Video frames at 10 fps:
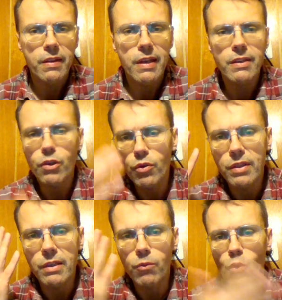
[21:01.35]
And so
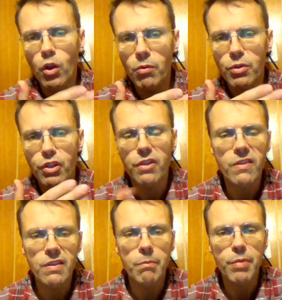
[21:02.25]
the wall would
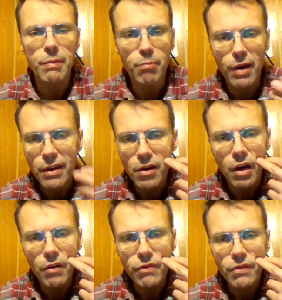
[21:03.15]
just simply break
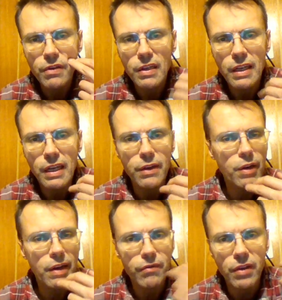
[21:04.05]
off and you
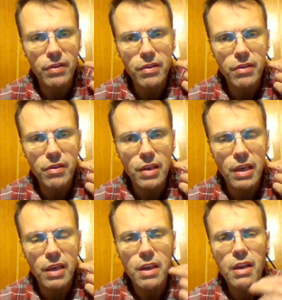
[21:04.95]
have the
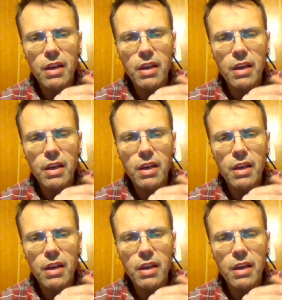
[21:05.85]
teeth.